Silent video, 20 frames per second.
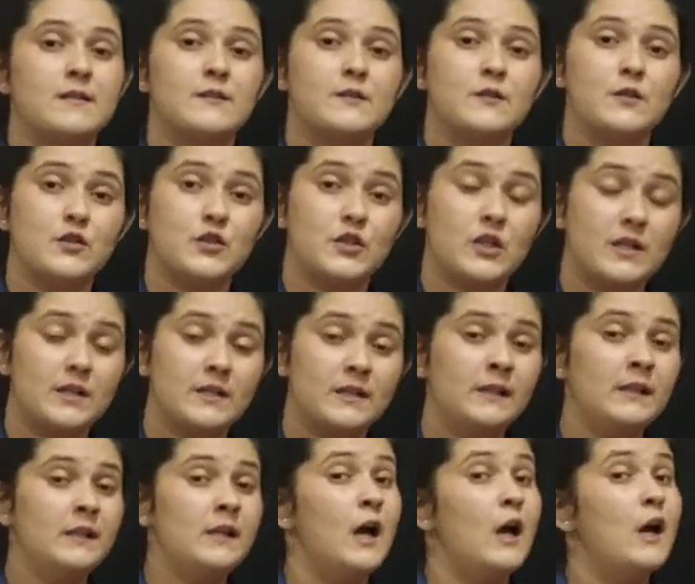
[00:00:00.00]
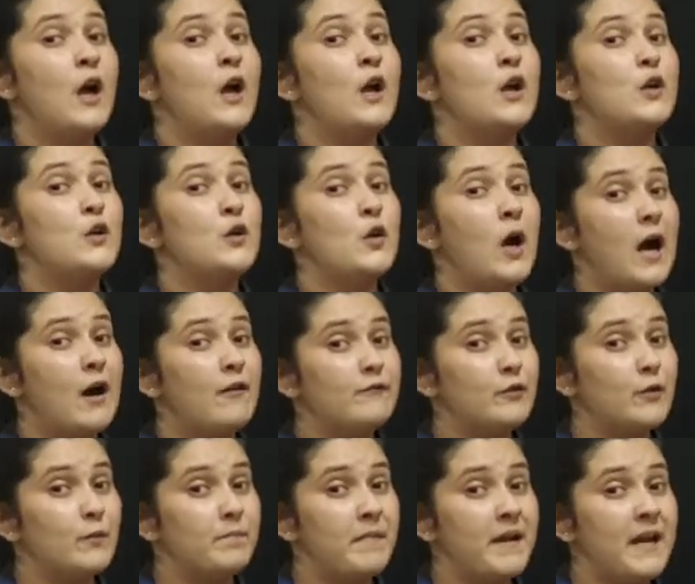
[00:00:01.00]
So children, you
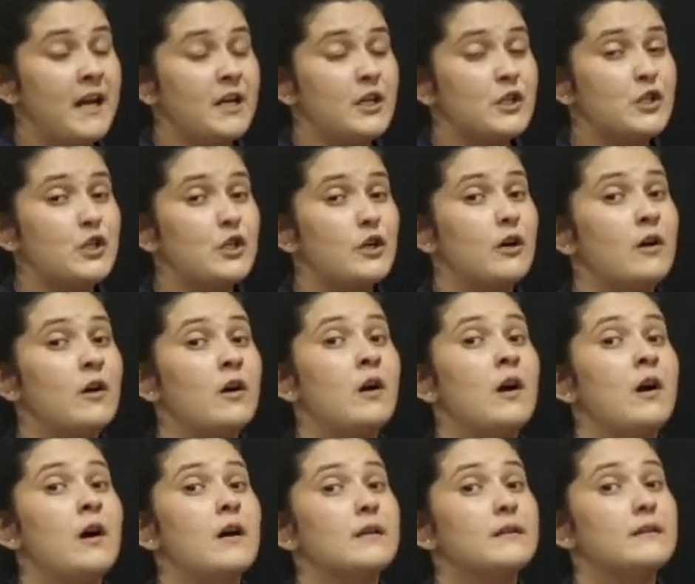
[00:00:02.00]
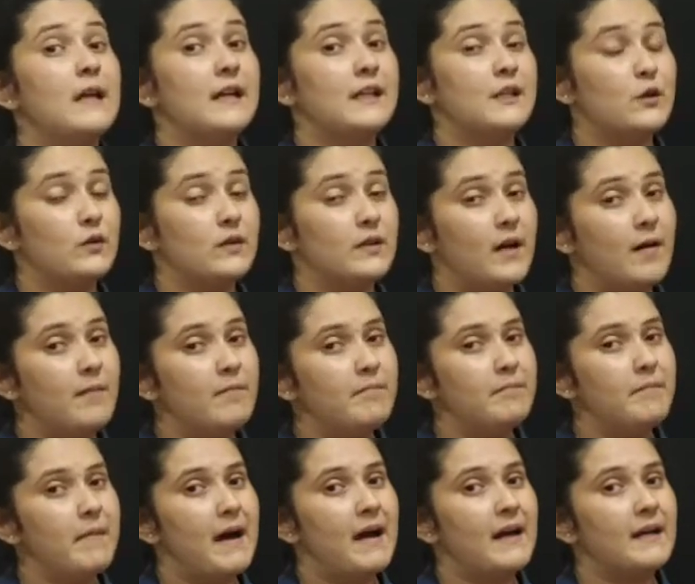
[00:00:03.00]
have to make sure that you
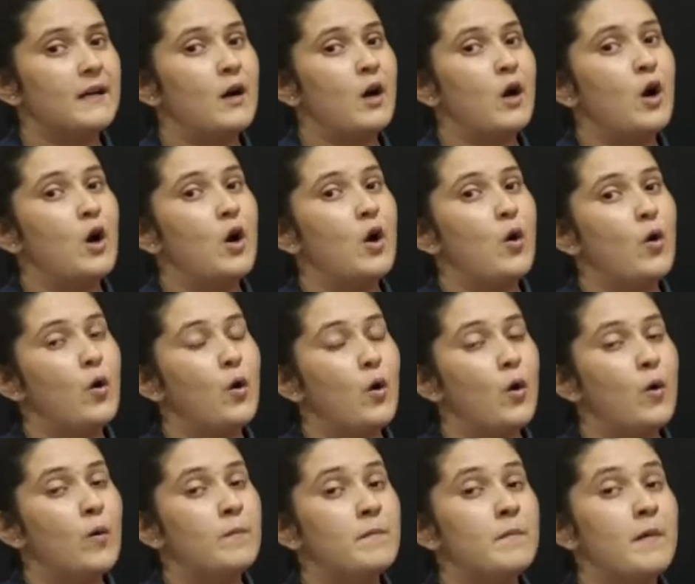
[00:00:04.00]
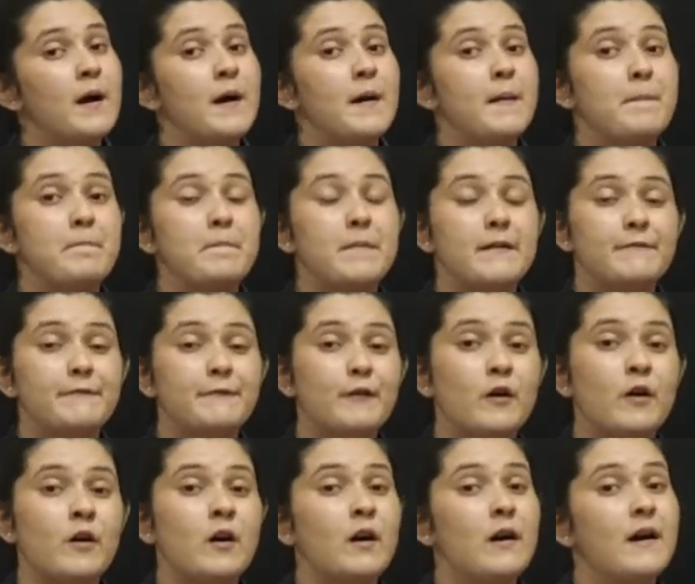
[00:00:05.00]
come back home
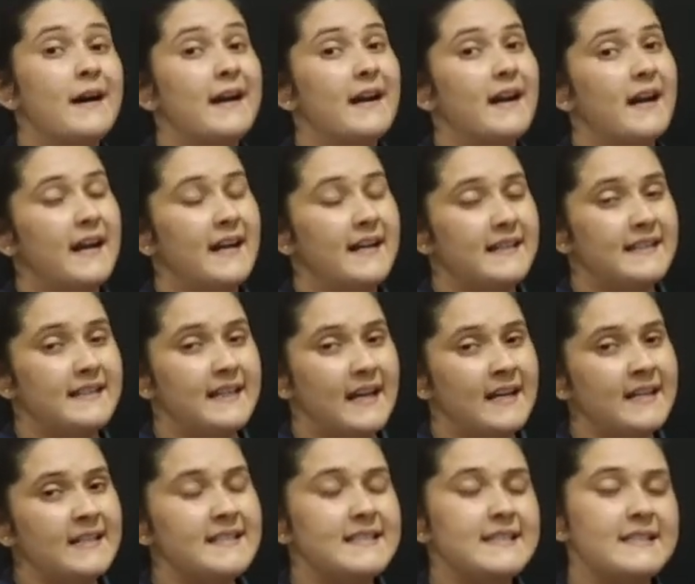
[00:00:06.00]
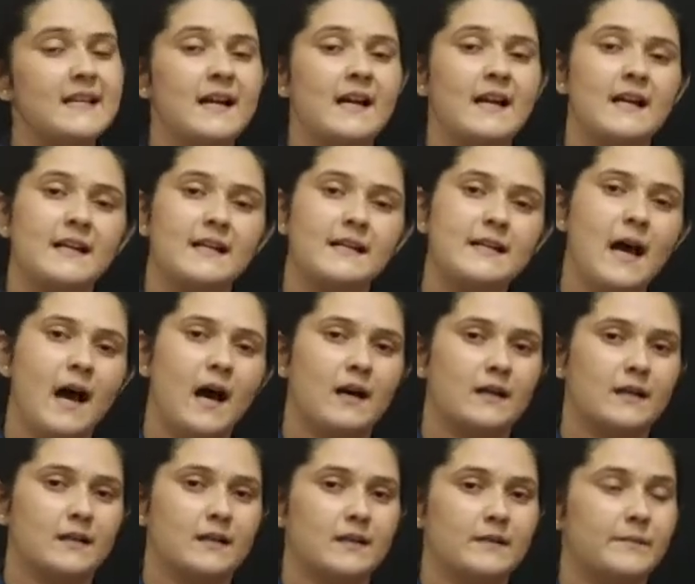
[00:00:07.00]
before it gets
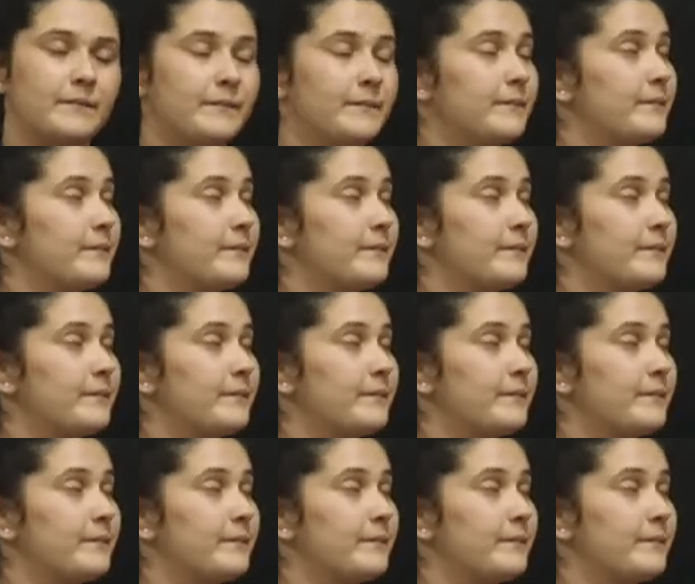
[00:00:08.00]
dark.